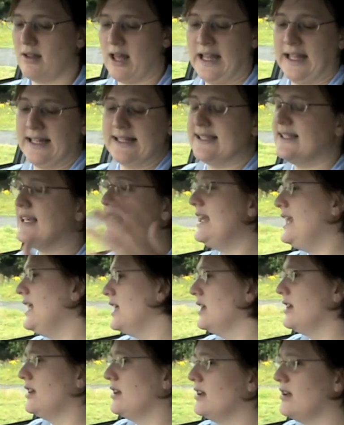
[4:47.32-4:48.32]
a
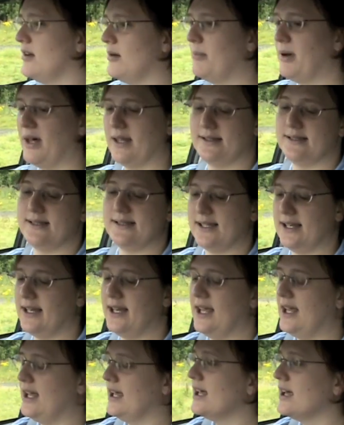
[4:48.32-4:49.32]
gazillion buttons in
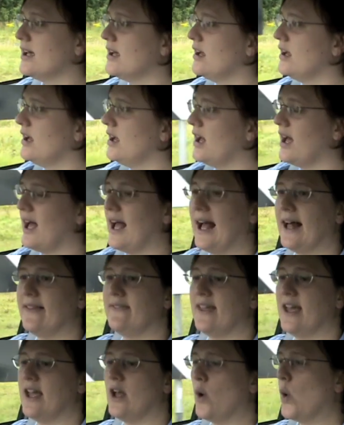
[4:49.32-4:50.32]
here,
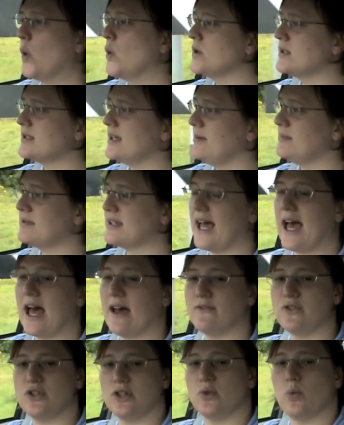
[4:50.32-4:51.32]
and they all seem to
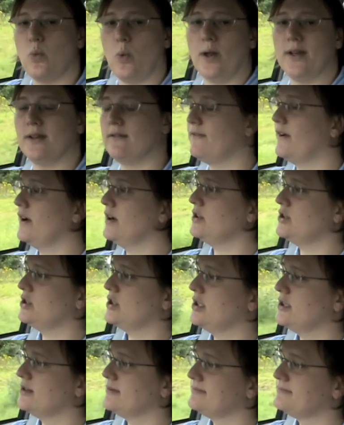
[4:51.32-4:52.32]
have just one
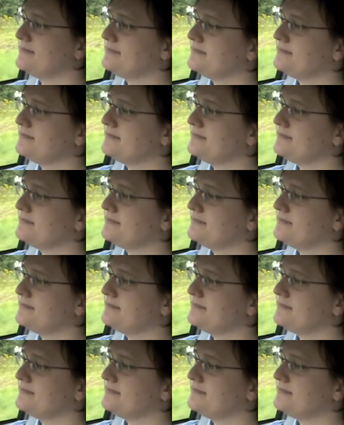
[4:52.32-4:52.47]
function.